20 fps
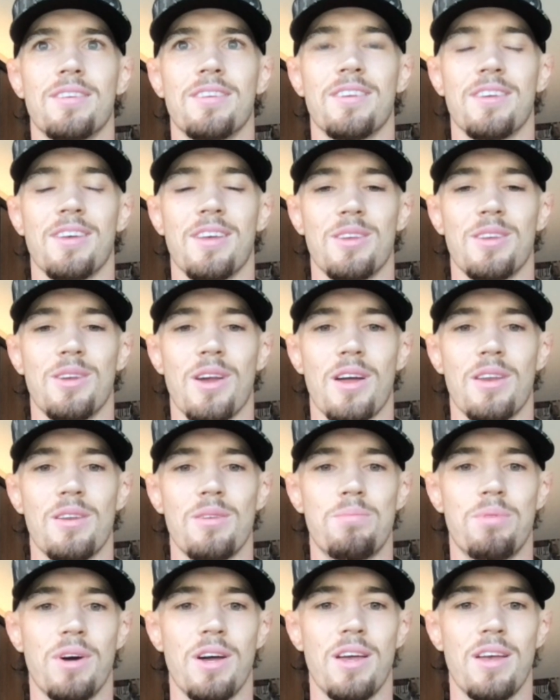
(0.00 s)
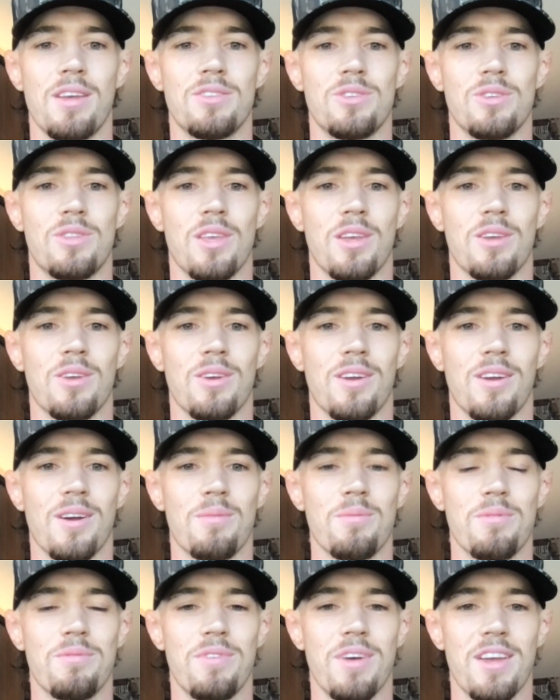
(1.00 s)
Like, you got any plans? Do you think you can
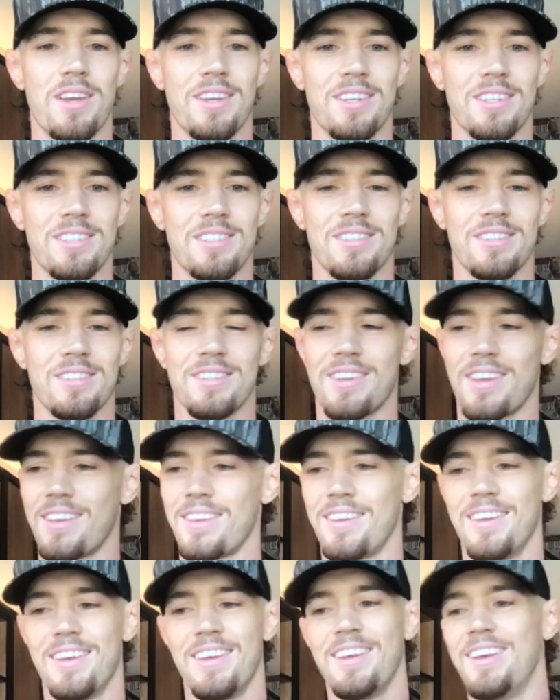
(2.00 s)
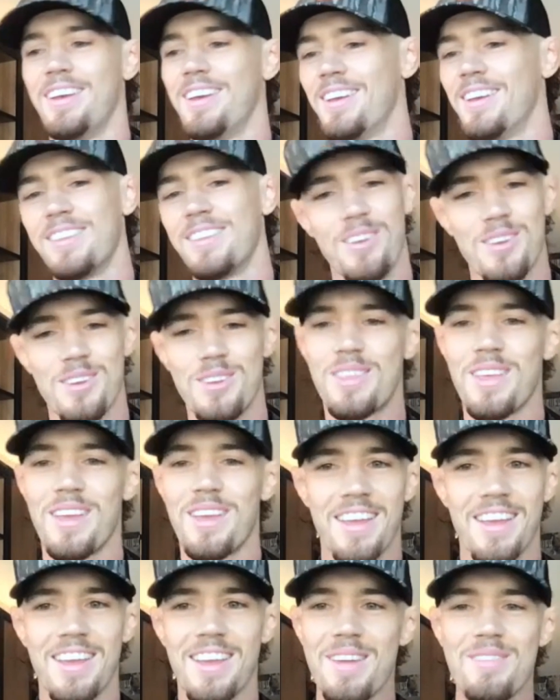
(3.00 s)
come to Vegas? It's like, dude,
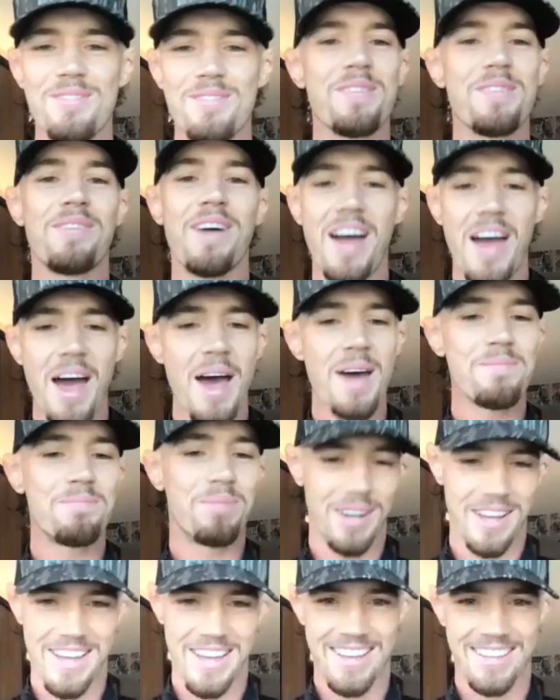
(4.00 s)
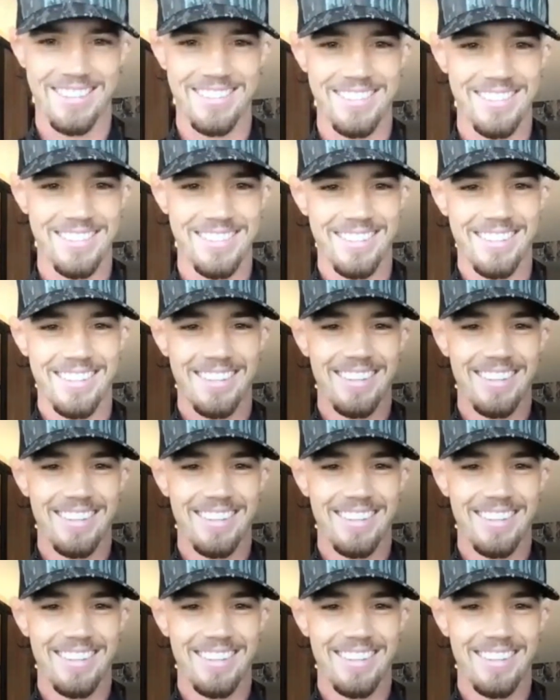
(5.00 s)
even if I had plans,